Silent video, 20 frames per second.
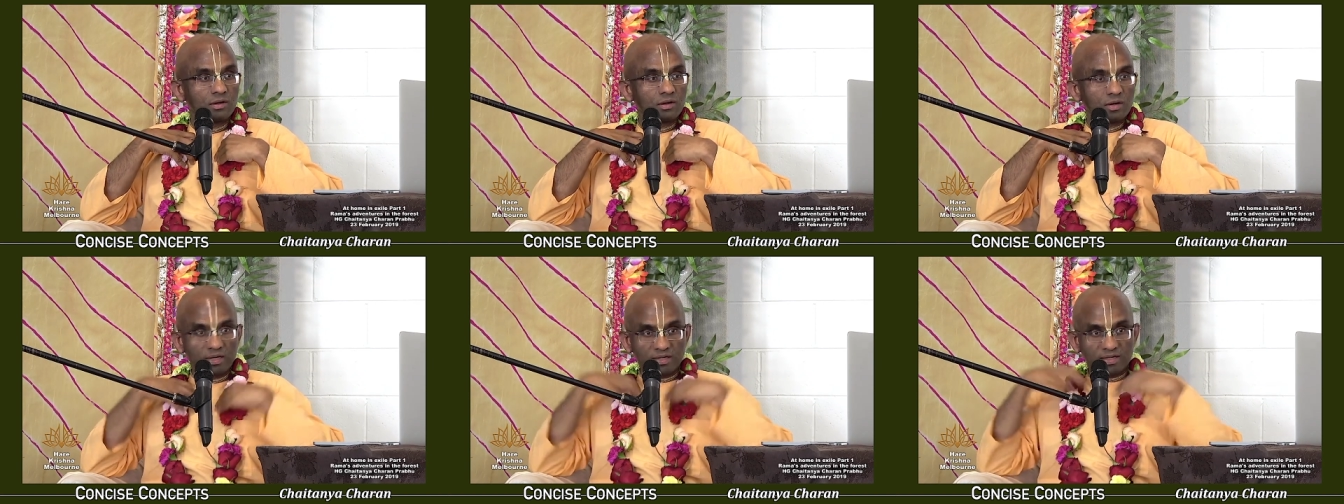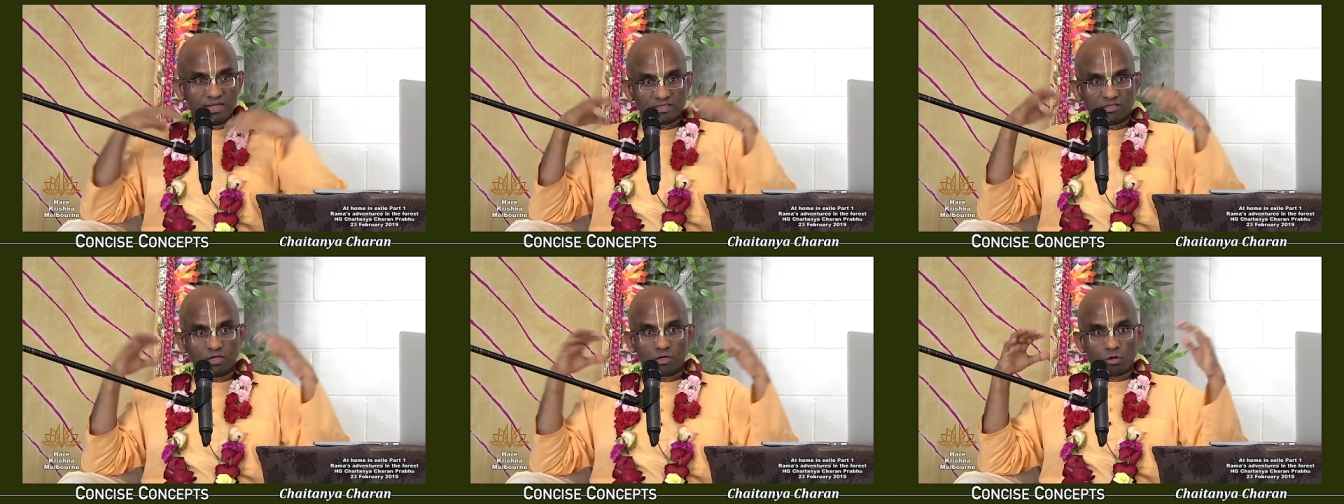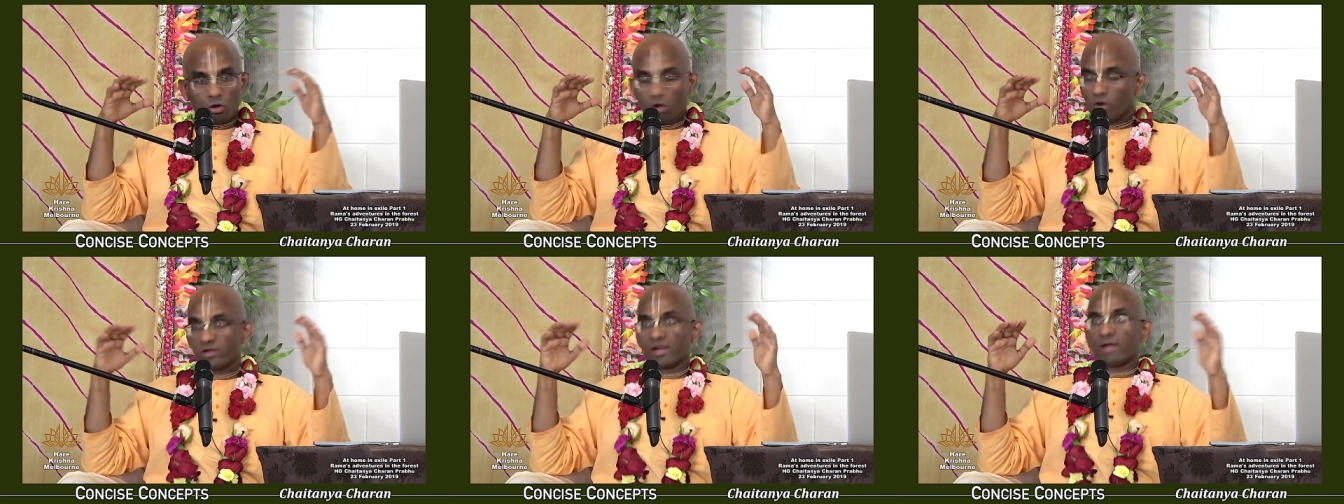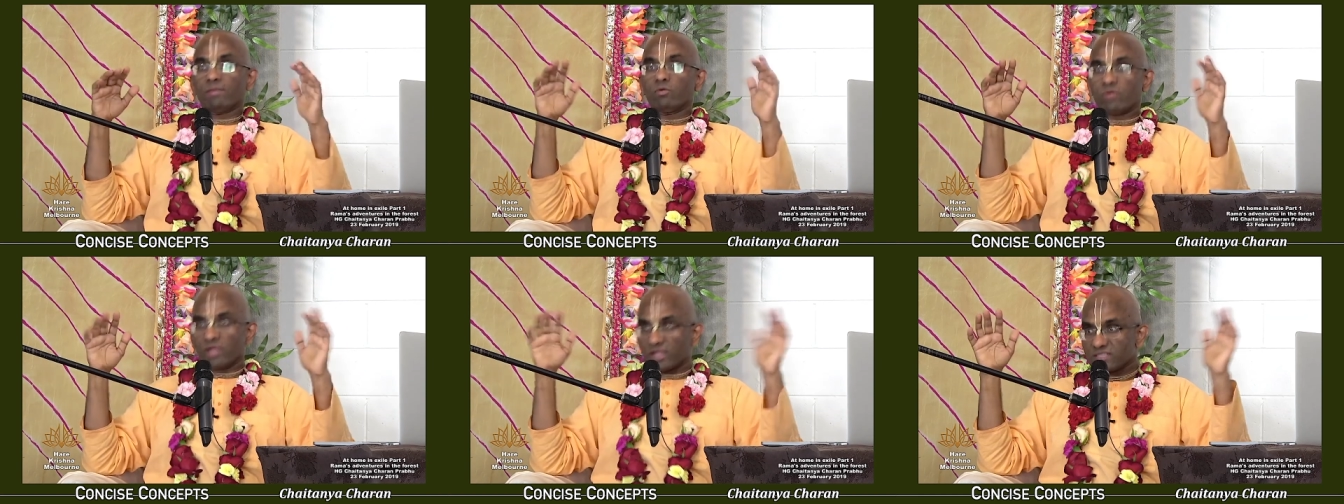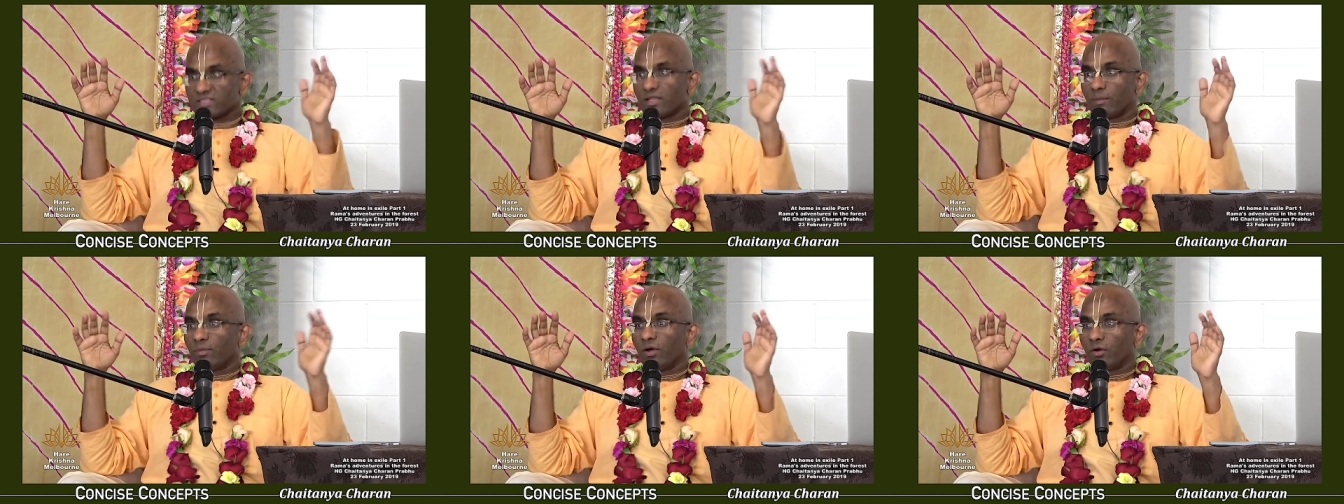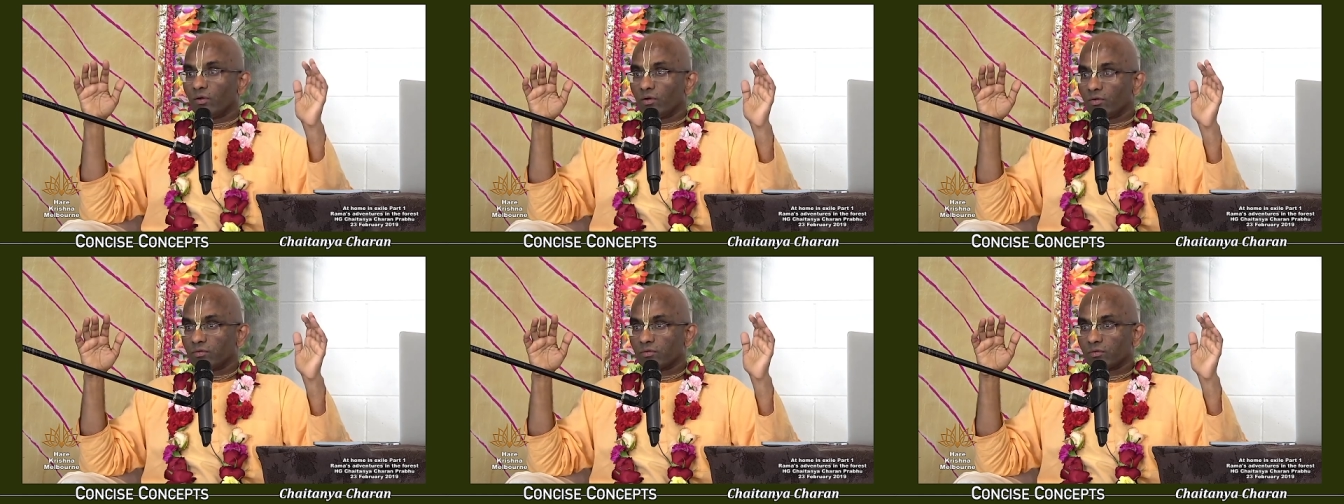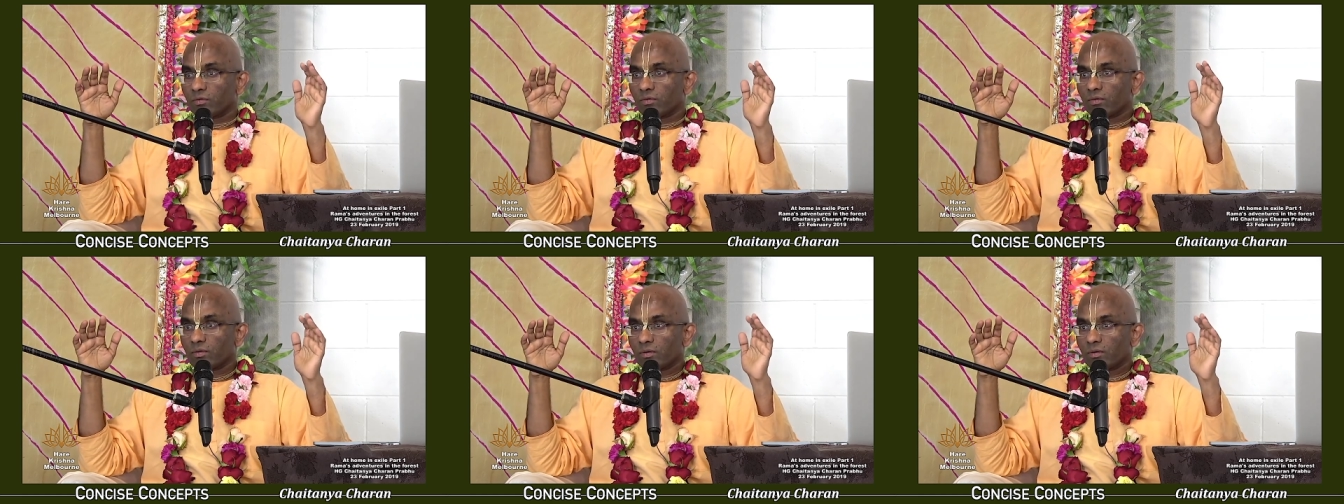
it takes a long time to accept it also.